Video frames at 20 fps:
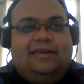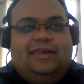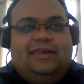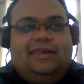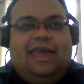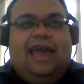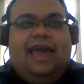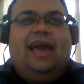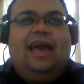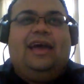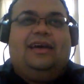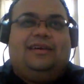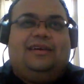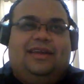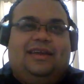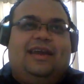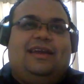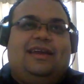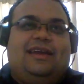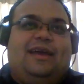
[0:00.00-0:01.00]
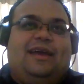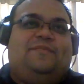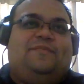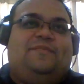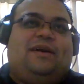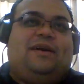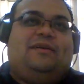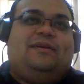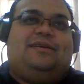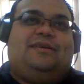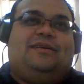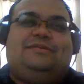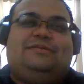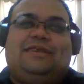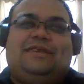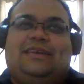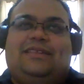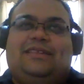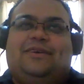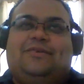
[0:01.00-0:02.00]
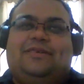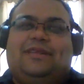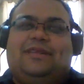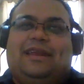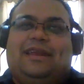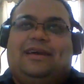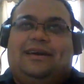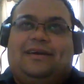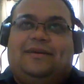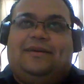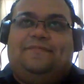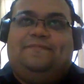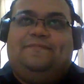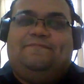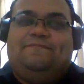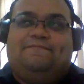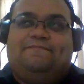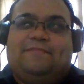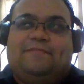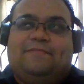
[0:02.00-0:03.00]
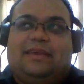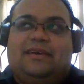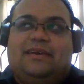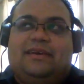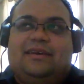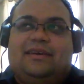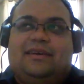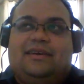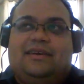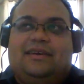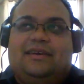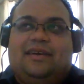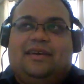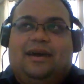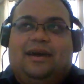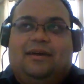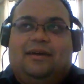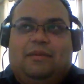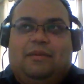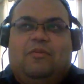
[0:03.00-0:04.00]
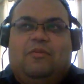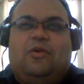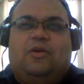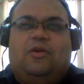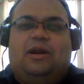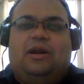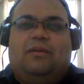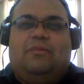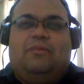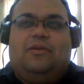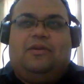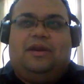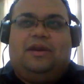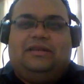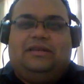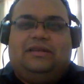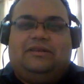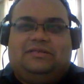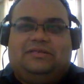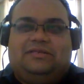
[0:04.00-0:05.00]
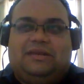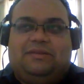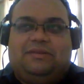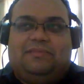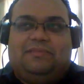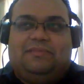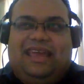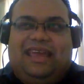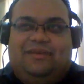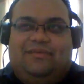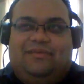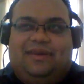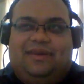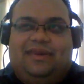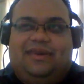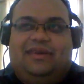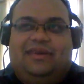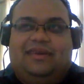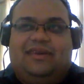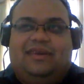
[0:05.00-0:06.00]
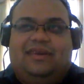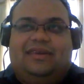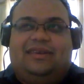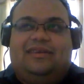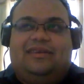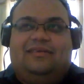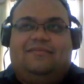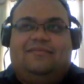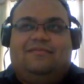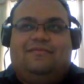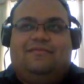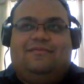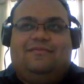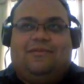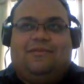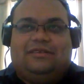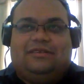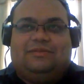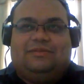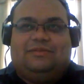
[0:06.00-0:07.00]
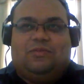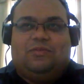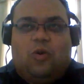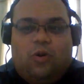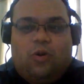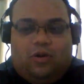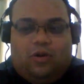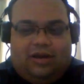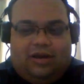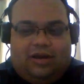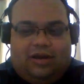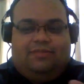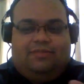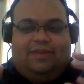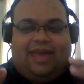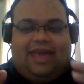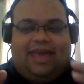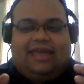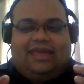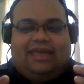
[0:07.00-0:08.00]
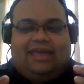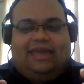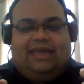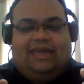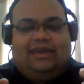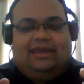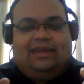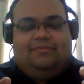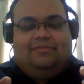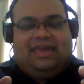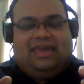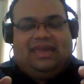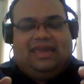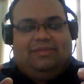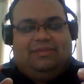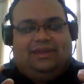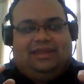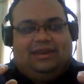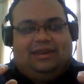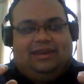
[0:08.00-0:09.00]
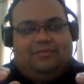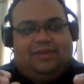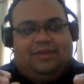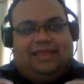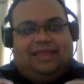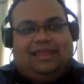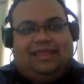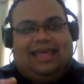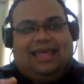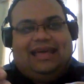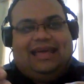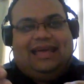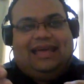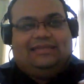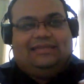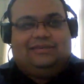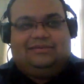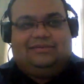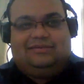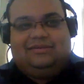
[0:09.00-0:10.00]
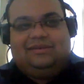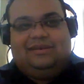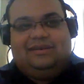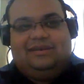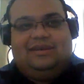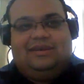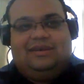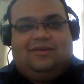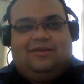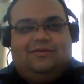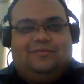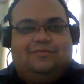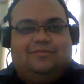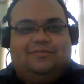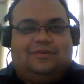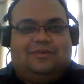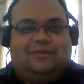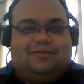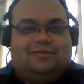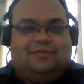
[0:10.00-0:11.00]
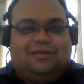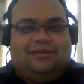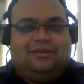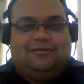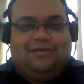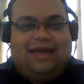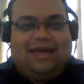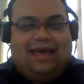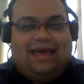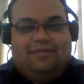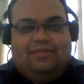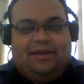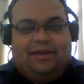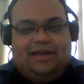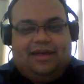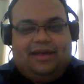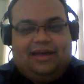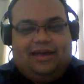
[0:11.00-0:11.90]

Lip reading: Yeah. I would say though that I'm more interested maybe in what's more in the back end and maybe a little bit less on the web